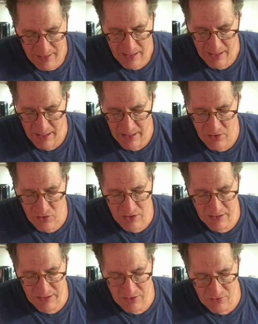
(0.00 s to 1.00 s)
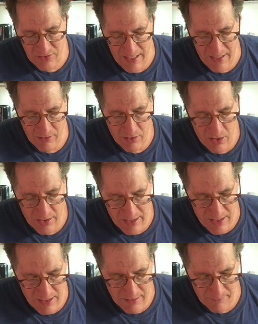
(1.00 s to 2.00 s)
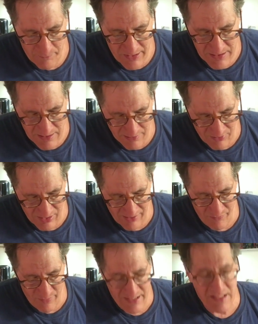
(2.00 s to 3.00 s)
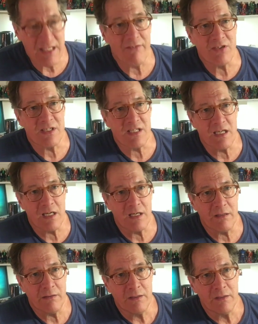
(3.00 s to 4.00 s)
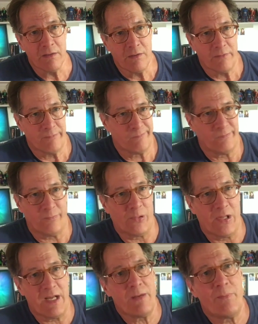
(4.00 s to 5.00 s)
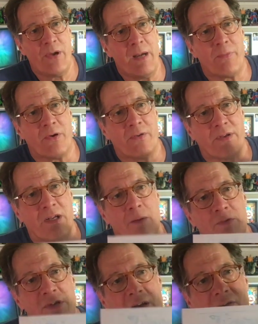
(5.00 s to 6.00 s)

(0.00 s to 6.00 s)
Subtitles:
And I usually do that on a piece of 11 by 17 plain paper that comes out